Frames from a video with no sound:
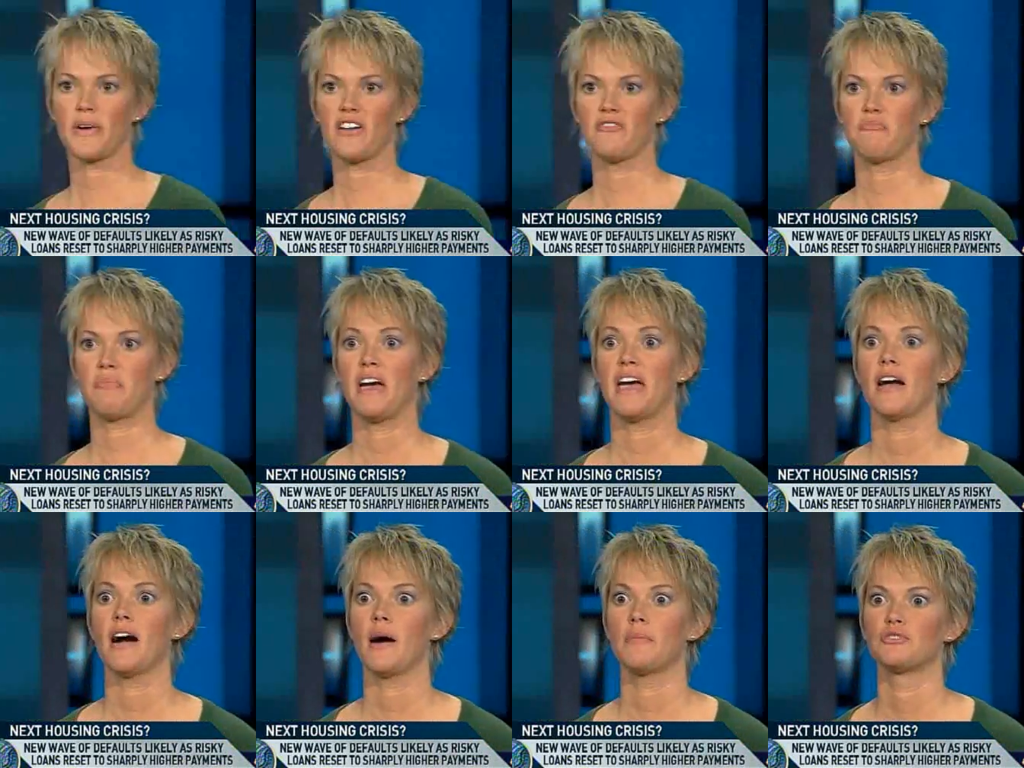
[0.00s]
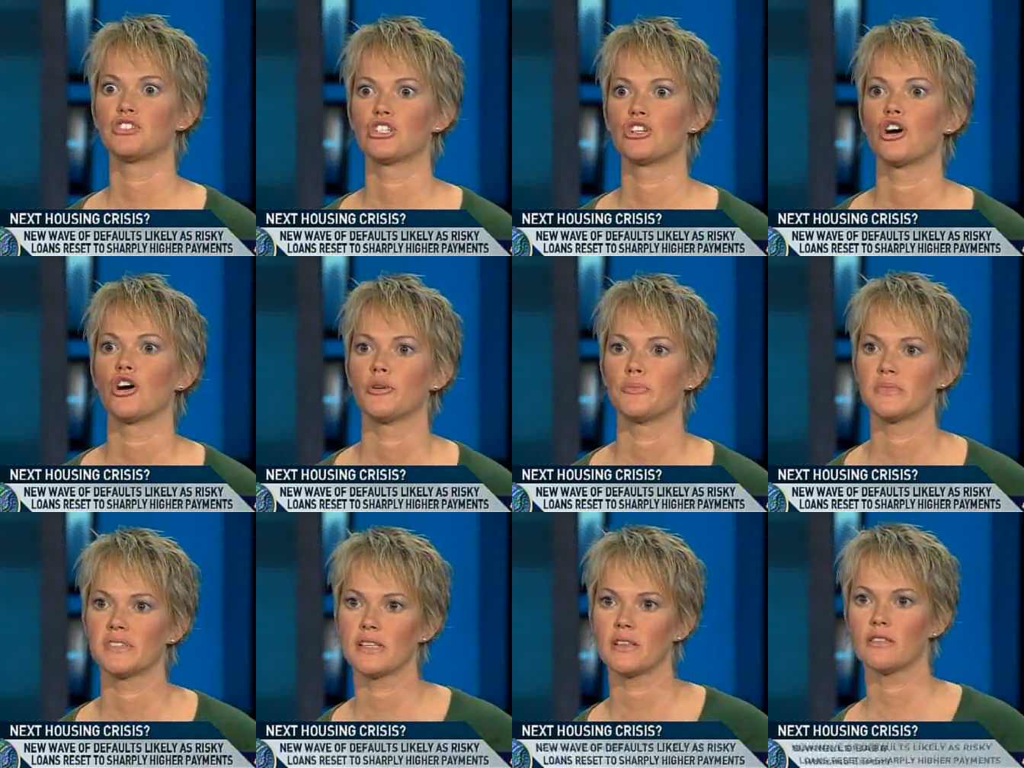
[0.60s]
we have pay option
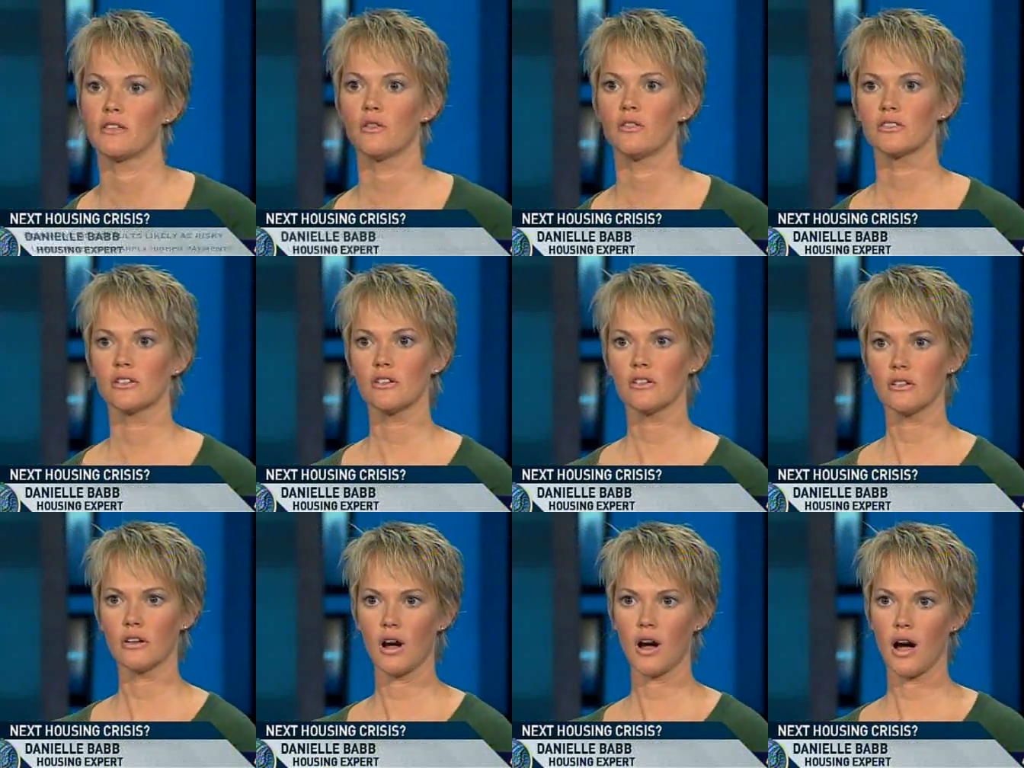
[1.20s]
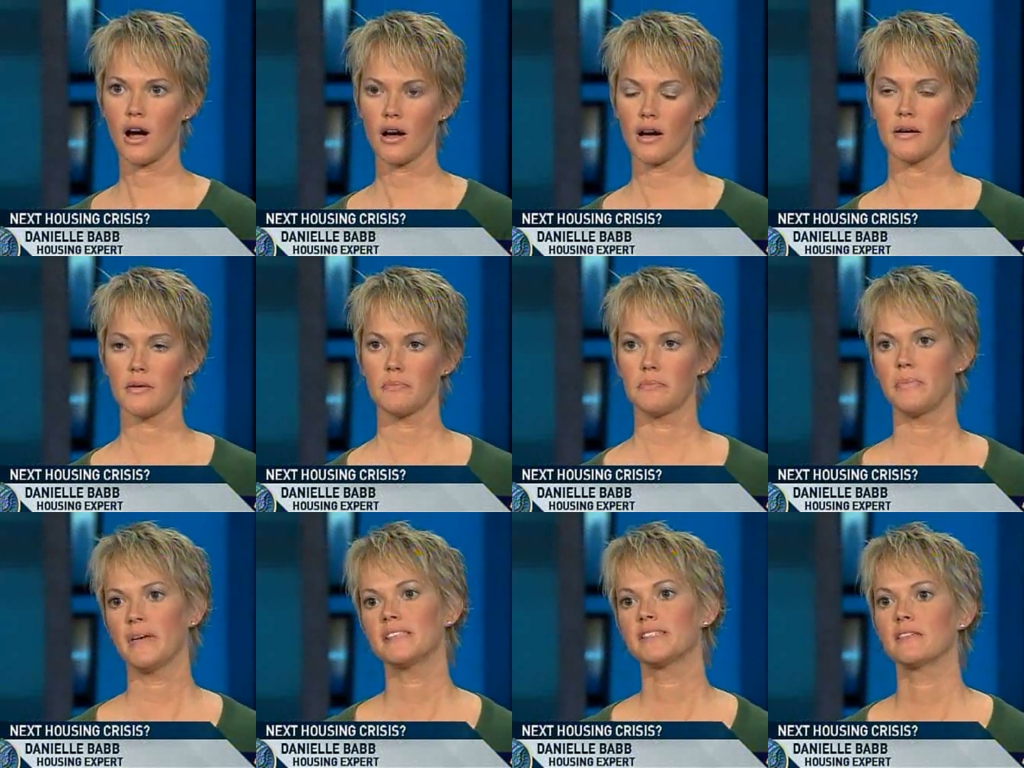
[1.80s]
arms. Those are
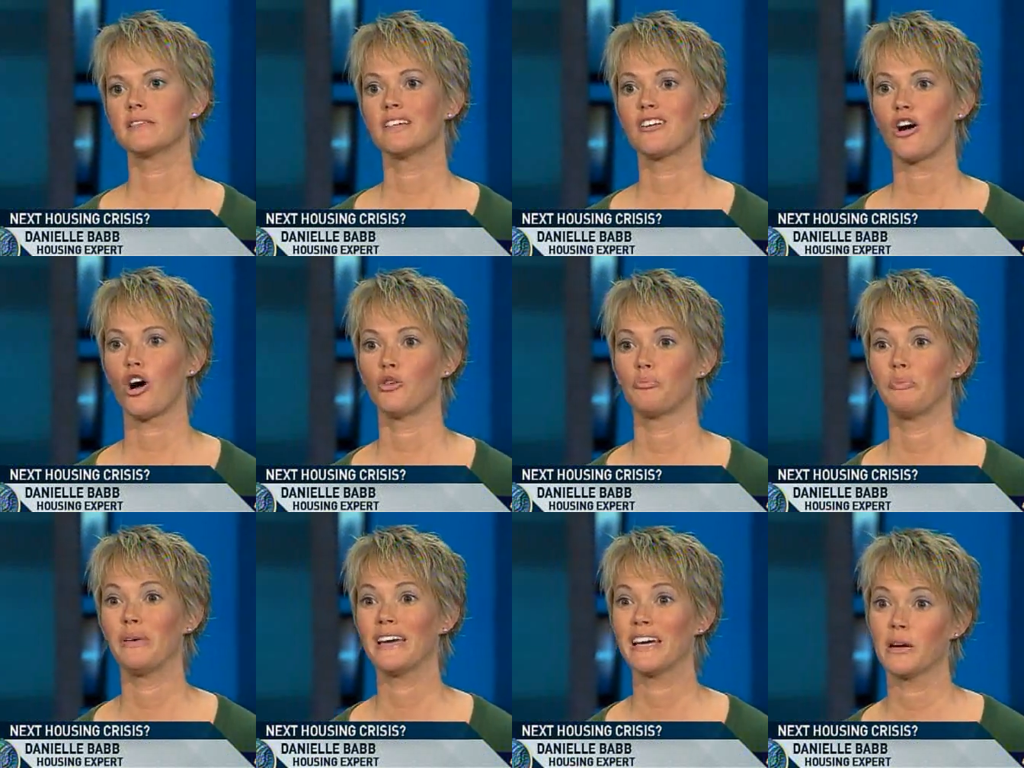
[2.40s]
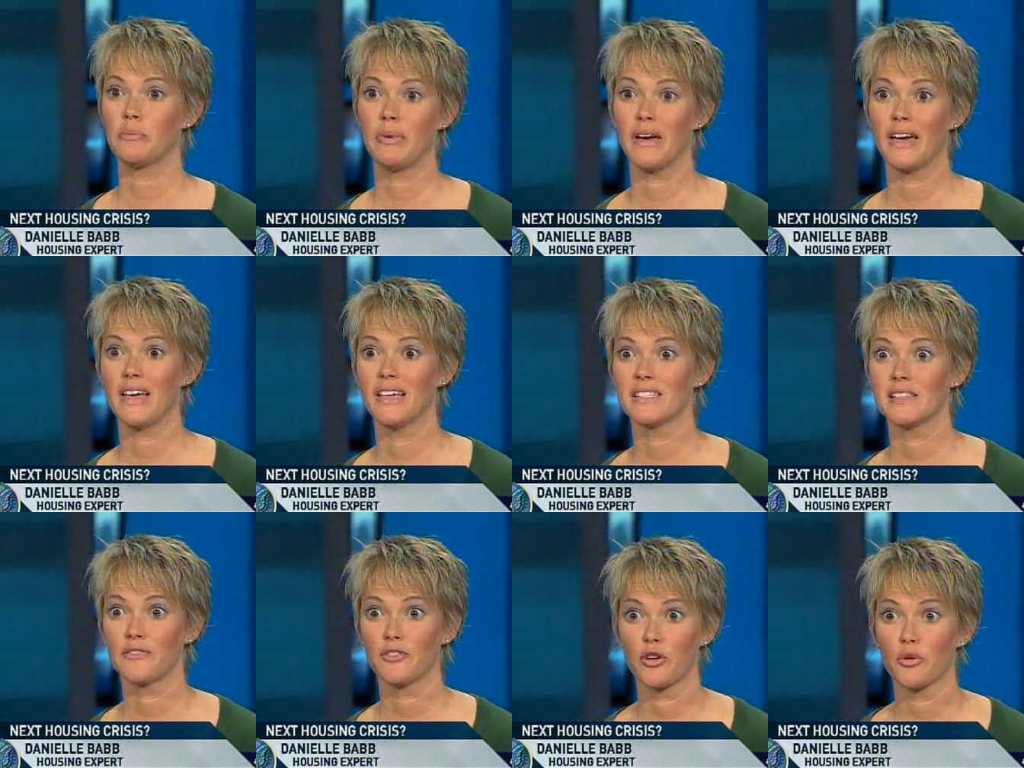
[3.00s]
basically called pick-up
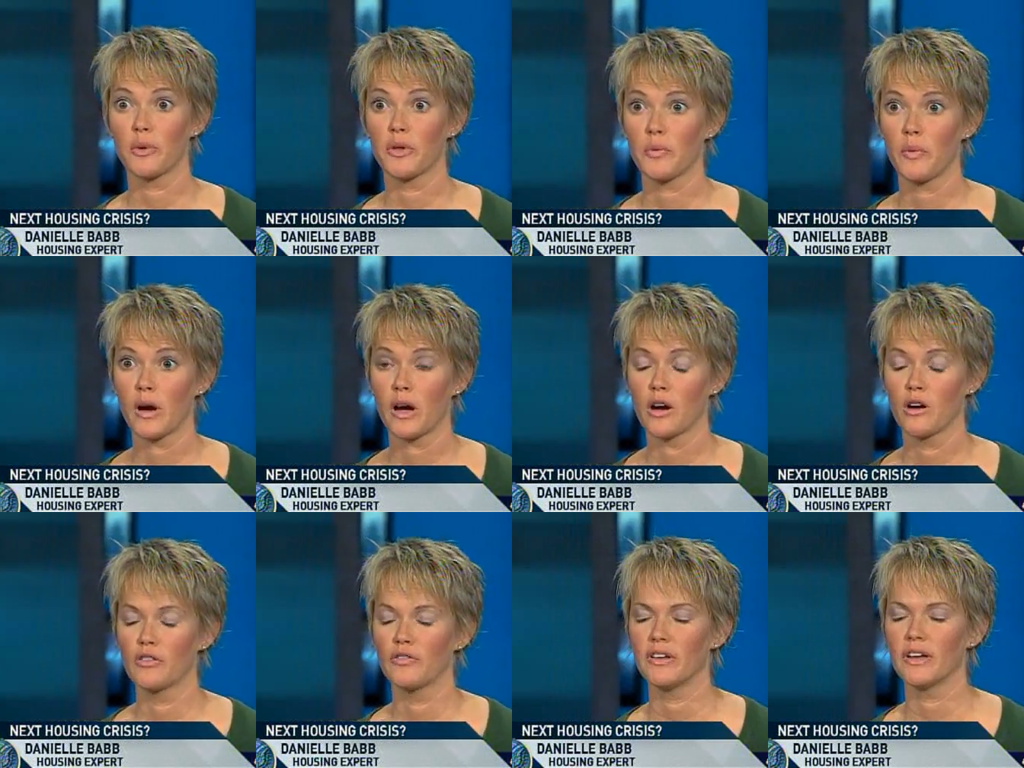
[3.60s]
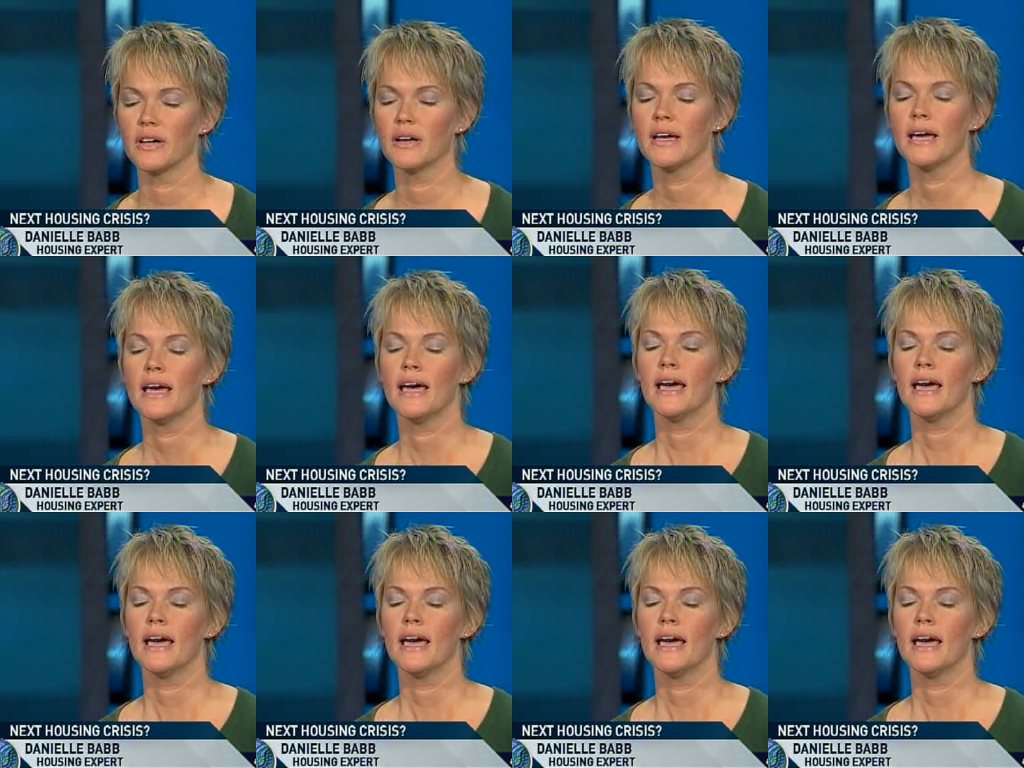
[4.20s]
pays if you're with Wachovia.